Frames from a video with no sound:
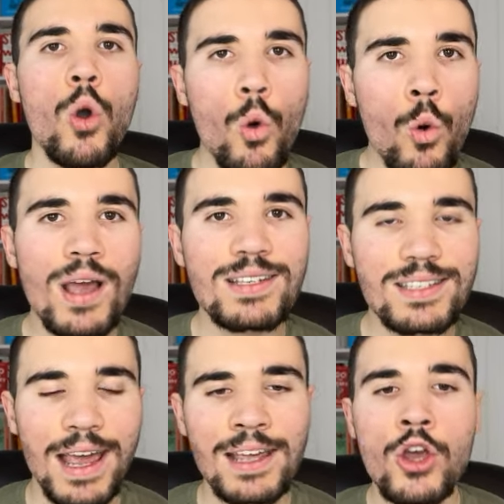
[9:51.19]
always
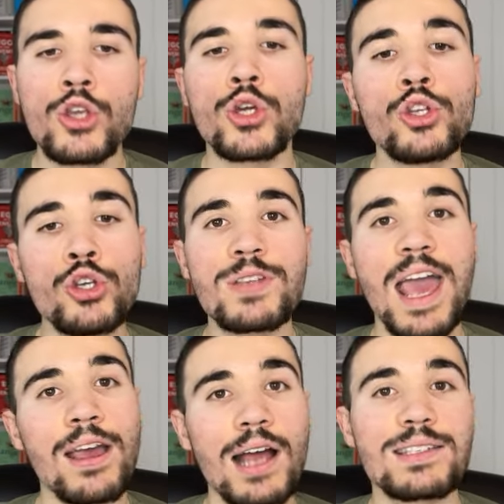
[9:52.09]
say you can use
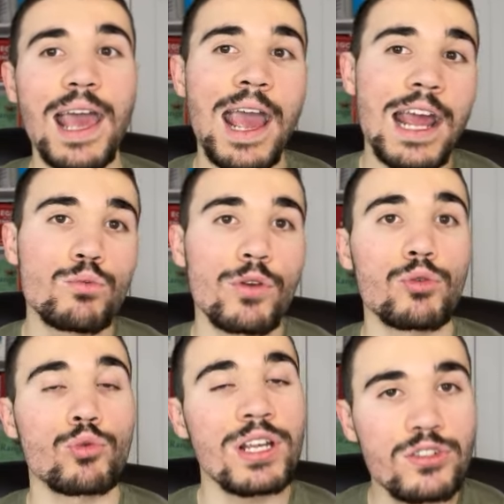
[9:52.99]
AI to aid with the
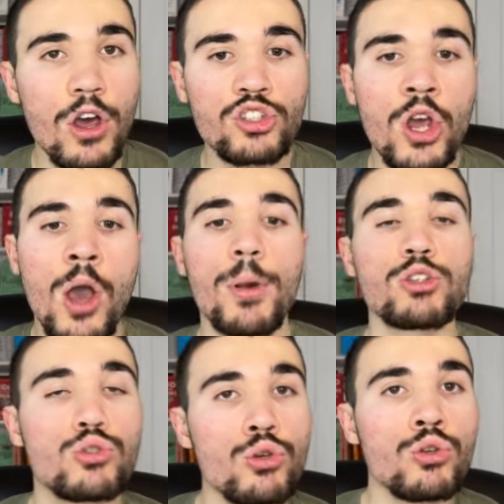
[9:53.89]
research,
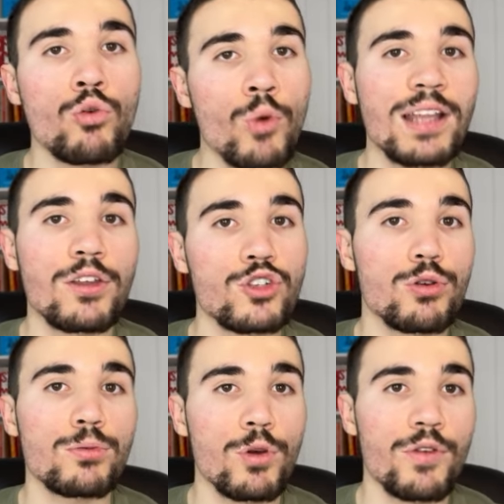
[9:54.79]
but do not write the
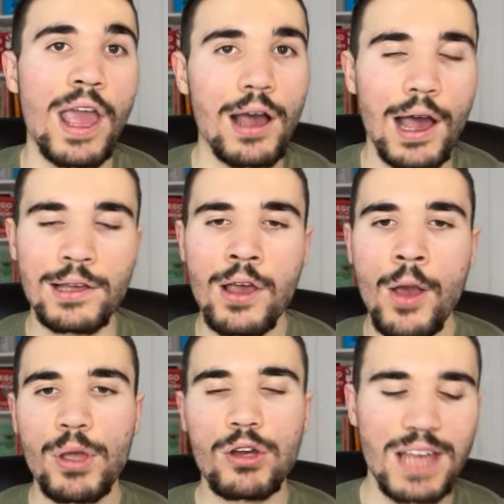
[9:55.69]
script with AI.
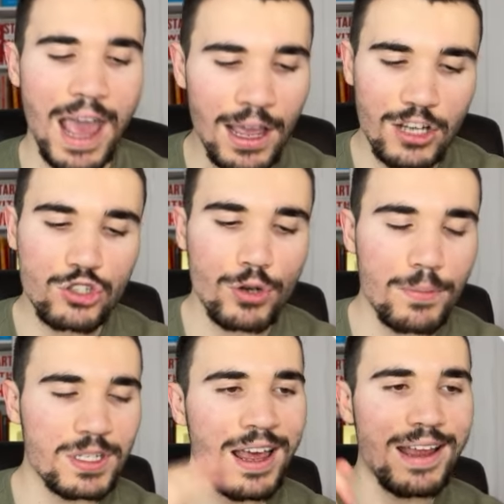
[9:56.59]
because AI
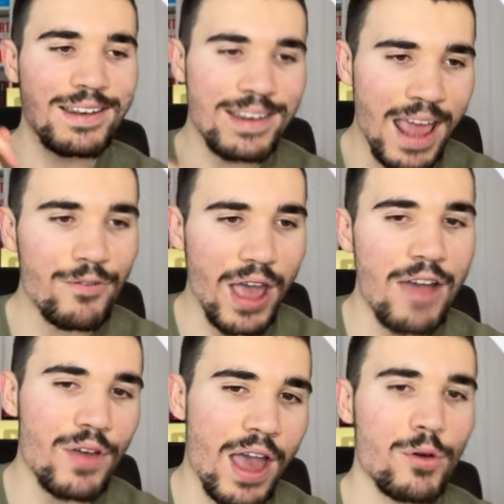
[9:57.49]
scripts never
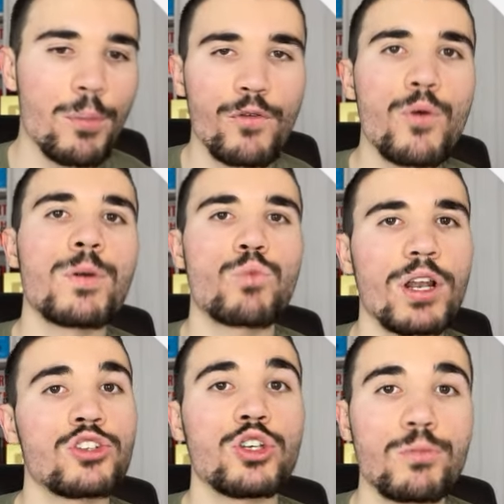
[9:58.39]
ever perform as well
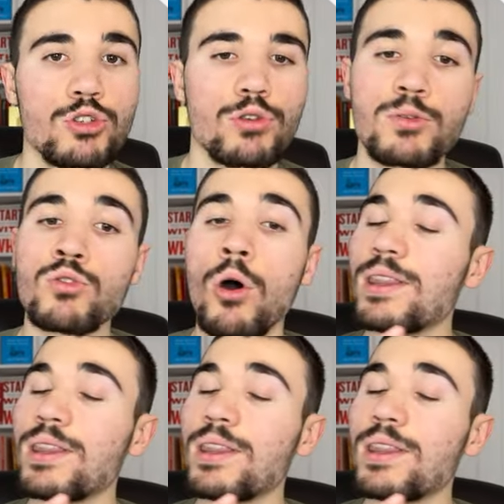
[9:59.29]
as human scripts, not at